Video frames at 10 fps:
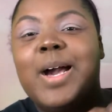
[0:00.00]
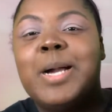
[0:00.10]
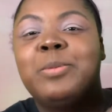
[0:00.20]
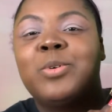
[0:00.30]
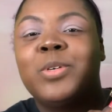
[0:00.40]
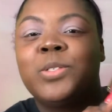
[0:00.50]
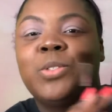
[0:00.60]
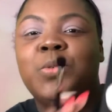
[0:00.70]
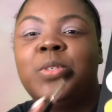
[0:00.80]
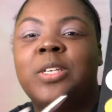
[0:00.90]
I'm going
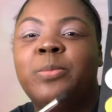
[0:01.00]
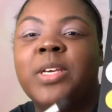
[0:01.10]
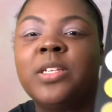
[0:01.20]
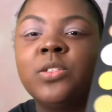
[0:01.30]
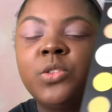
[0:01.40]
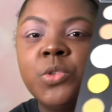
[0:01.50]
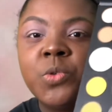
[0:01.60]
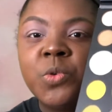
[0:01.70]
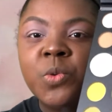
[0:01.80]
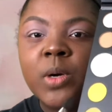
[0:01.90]
to dip
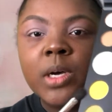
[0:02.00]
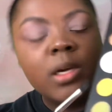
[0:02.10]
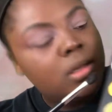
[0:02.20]
into